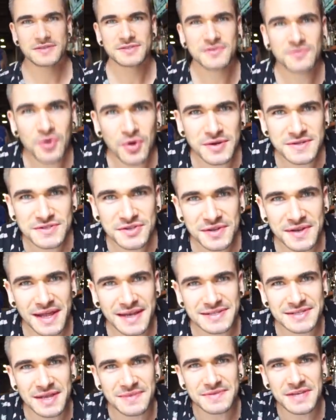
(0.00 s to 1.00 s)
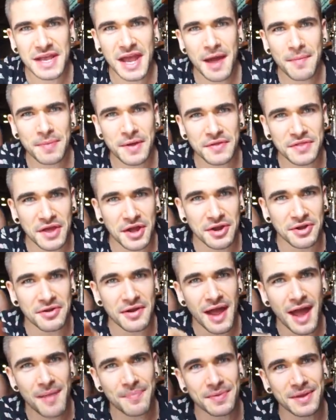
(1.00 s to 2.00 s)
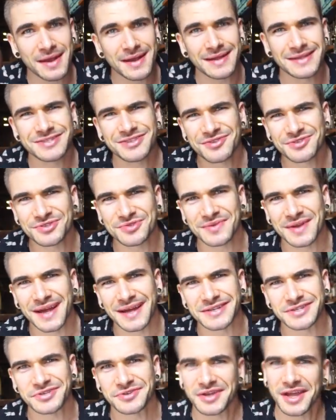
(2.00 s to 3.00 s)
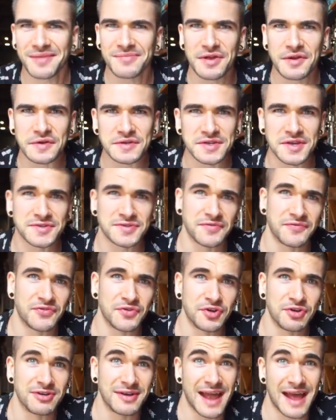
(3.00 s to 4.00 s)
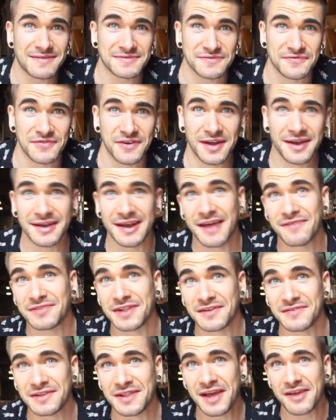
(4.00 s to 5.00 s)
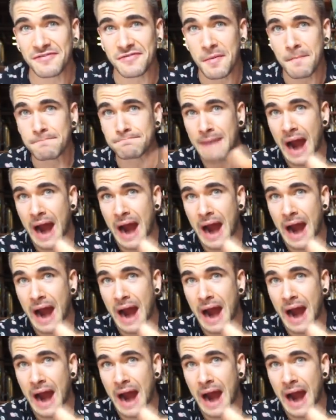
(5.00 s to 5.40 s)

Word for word: So of course, till next time, Say happy, healthy, hungry, happy eating. Don't do what I do. Come get yourself some food and have some fun, have a lovely life.